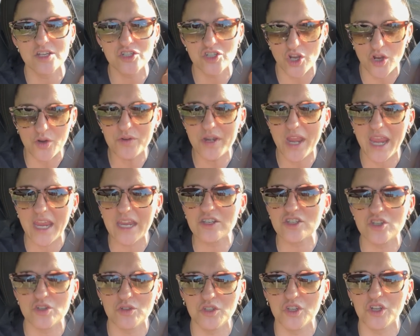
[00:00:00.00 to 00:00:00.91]
donate
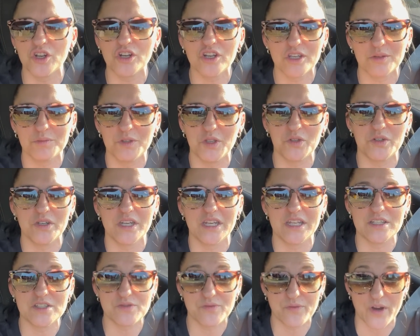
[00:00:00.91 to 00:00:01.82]
to your
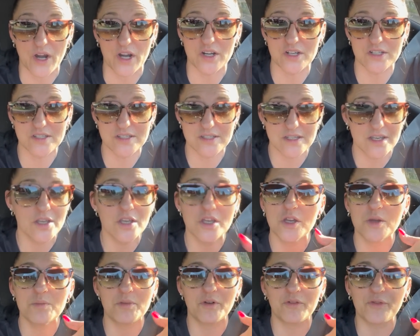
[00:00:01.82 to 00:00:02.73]
communities first
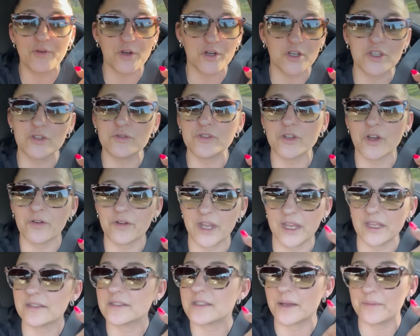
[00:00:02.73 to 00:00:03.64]
before you
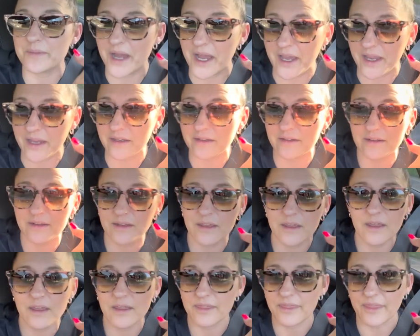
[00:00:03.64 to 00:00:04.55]
donate to
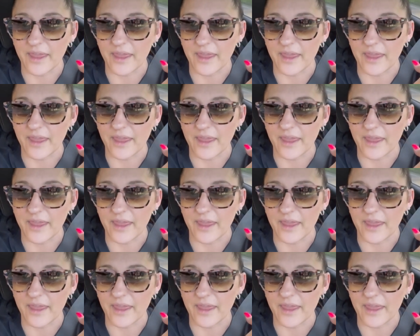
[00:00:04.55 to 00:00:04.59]
mine?